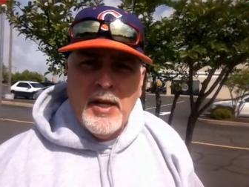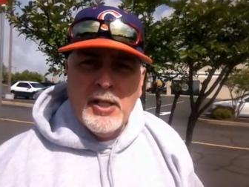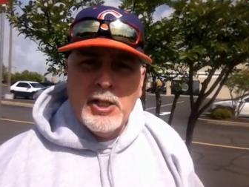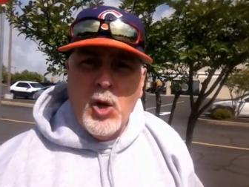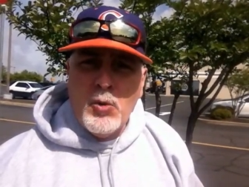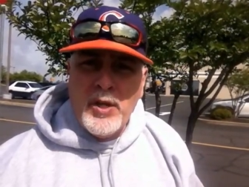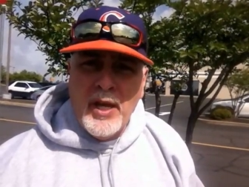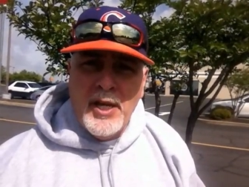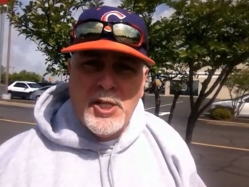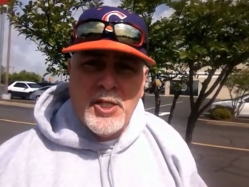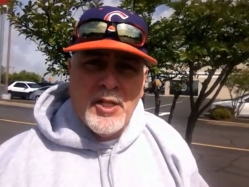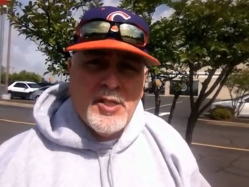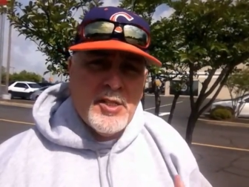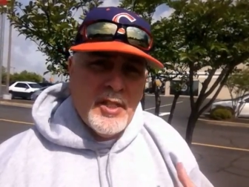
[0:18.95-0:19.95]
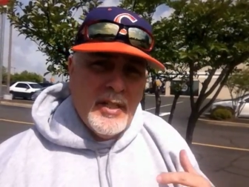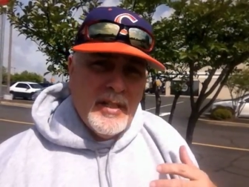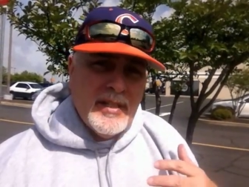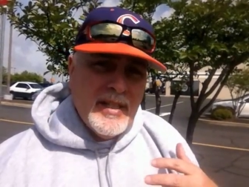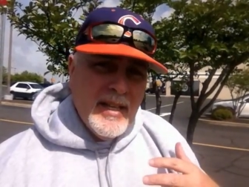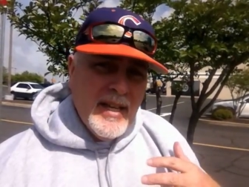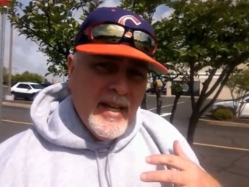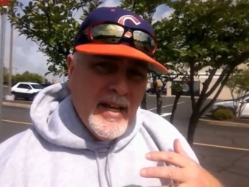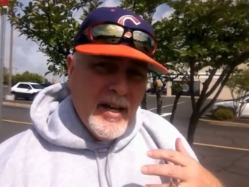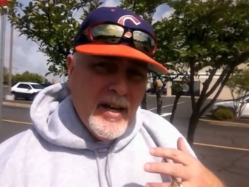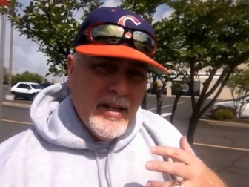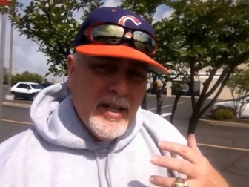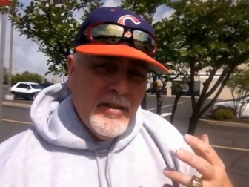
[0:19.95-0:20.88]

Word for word: locations and uh,